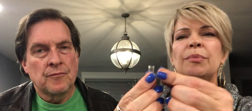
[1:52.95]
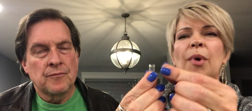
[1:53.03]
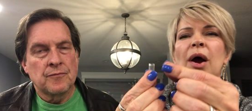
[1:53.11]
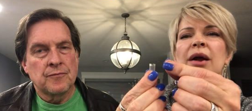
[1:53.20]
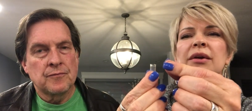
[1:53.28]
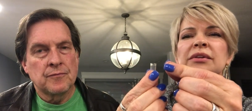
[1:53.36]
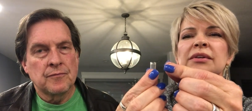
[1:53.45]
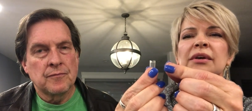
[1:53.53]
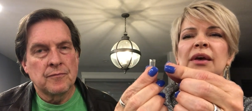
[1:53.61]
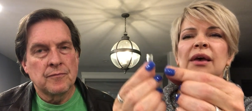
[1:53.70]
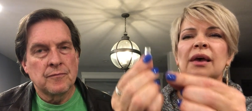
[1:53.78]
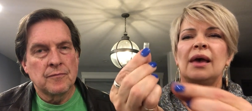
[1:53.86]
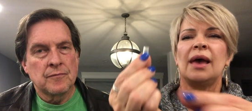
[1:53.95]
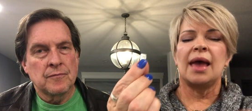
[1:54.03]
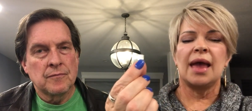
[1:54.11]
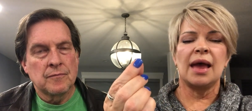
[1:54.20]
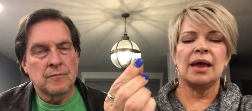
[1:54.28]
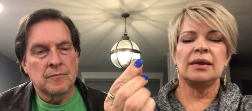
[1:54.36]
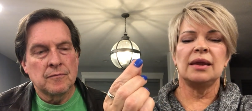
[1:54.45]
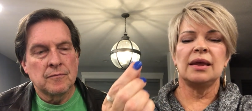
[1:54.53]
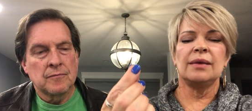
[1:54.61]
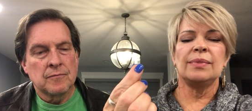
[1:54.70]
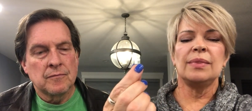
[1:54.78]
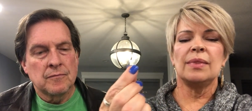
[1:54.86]
Speaker 1: it apart, and
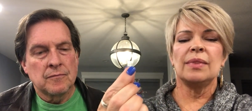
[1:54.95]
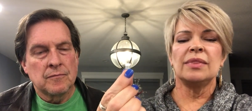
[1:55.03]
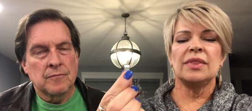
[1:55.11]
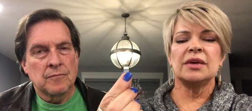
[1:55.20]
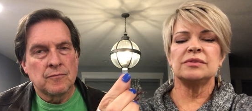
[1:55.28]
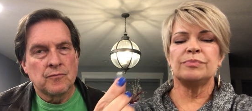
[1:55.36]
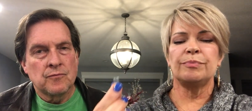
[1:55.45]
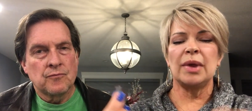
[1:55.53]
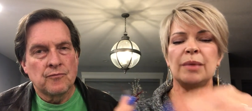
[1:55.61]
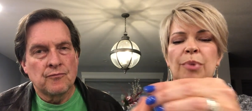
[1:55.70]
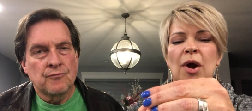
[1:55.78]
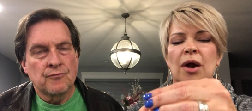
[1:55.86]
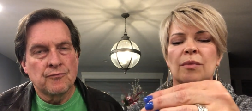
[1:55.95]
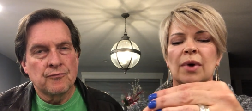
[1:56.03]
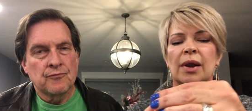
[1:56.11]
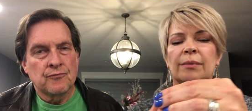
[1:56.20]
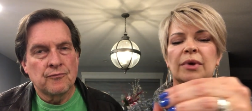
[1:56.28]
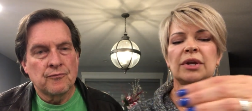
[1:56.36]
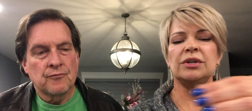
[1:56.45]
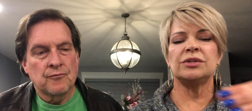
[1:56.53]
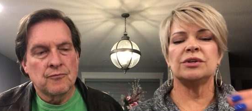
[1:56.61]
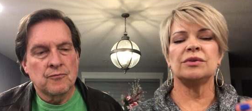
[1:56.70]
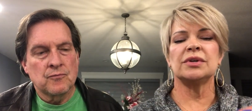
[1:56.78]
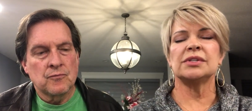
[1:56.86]
in this big part, what I'm gonna
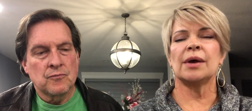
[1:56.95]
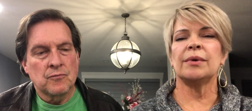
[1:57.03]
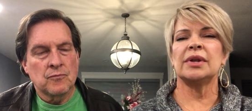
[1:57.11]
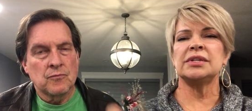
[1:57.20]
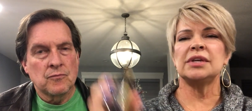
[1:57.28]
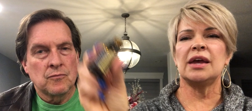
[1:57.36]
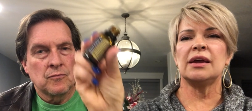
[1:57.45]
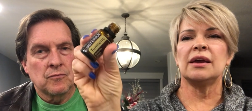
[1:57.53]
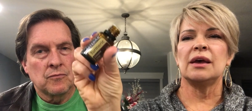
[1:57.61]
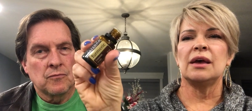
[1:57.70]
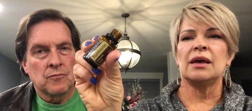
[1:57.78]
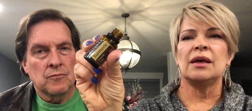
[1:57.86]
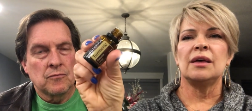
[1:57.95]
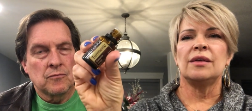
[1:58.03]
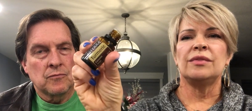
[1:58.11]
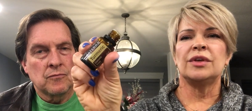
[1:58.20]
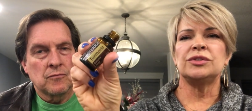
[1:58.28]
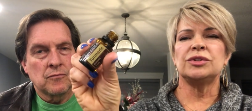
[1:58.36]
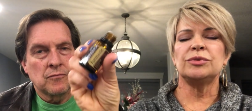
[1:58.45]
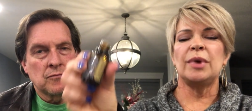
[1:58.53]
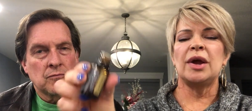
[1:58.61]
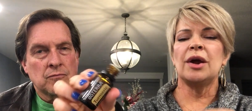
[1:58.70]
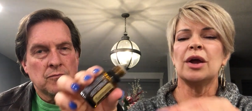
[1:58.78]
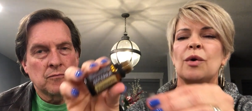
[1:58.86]
do is I'm gonna take the
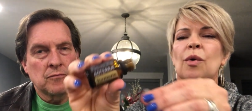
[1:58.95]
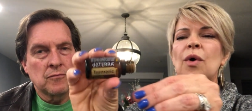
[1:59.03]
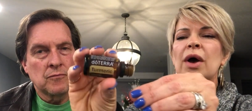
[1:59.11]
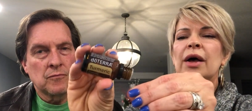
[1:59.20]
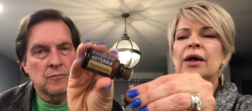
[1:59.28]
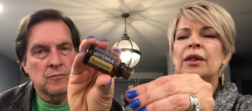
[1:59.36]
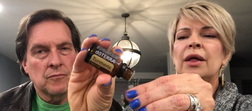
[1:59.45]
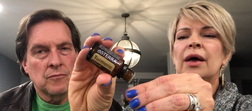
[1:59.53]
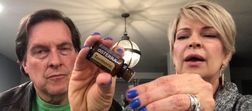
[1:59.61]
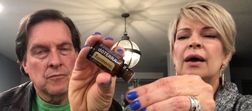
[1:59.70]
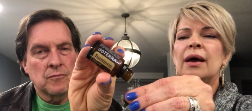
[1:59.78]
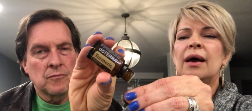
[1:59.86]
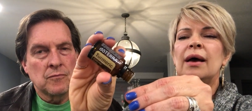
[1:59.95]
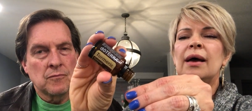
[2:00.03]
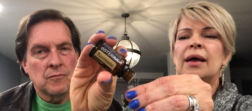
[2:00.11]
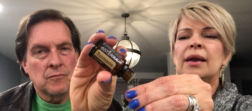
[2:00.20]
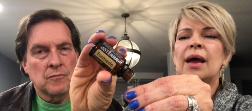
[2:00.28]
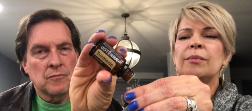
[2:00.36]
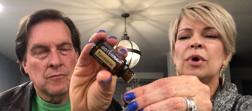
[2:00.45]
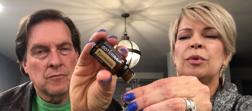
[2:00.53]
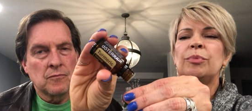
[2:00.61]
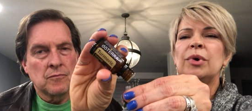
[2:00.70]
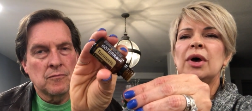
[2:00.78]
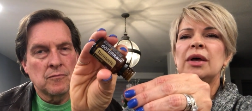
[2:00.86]
turmeric oil and I'm going to
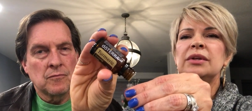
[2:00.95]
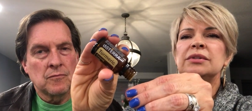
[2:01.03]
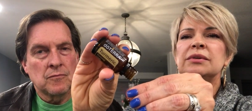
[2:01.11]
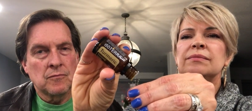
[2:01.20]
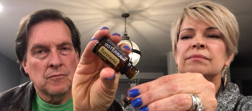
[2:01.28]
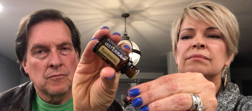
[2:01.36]
put